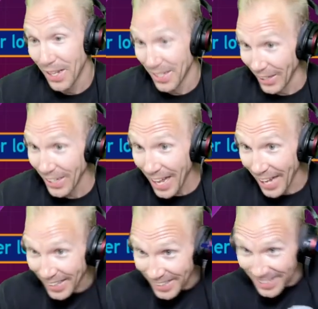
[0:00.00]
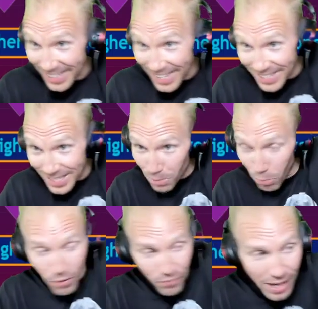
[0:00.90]
that. See, that says
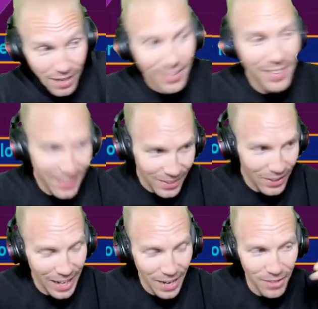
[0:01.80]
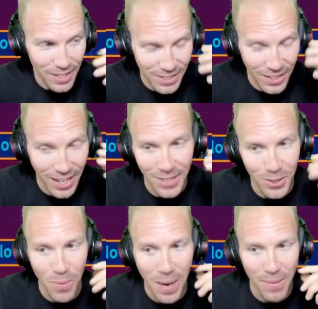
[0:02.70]
0.5. Okay, everything's aligning.
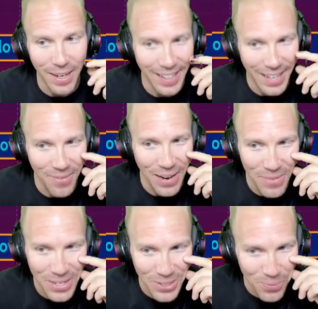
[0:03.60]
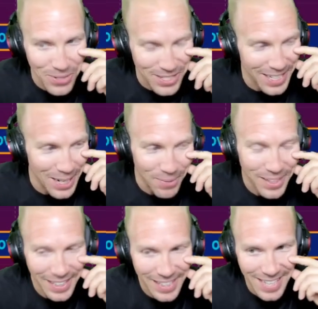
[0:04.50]
So it might be 2% up.
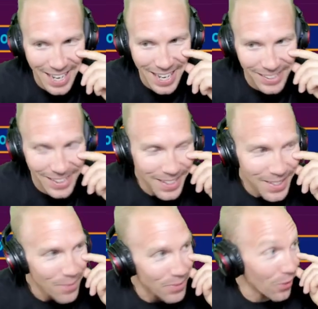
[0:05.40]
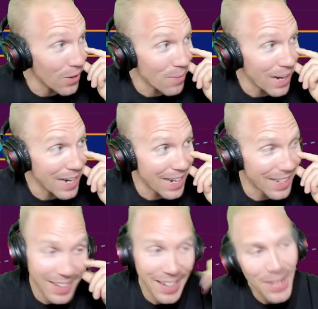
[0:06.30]
Exactly. So it might.
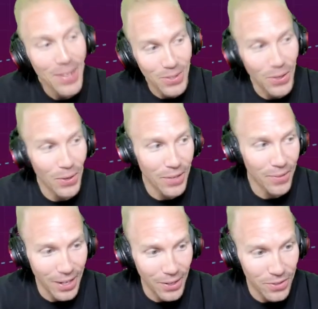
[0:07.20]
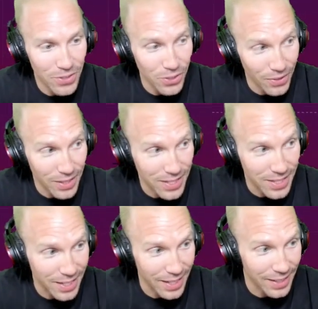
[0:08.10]
So here we go. So this
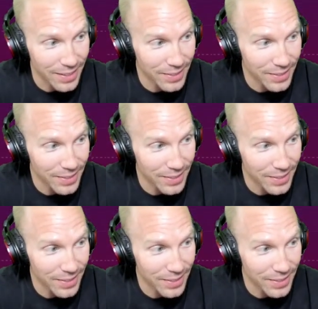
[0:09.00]
is and